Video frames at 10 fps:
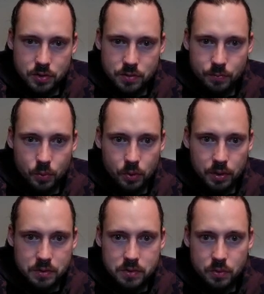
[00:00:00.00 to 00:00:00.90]
for
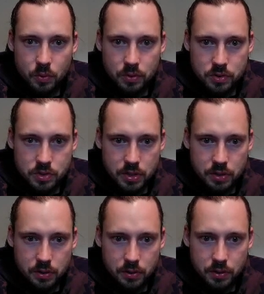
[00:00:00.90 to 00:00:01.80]
in Sword and
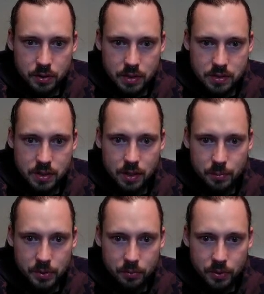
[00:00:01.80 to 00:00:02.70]
Shield is going to
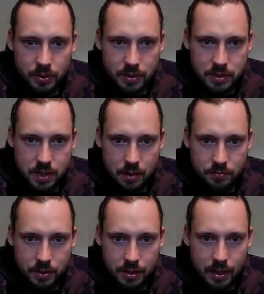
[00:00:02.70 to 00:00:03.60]
be really tough to get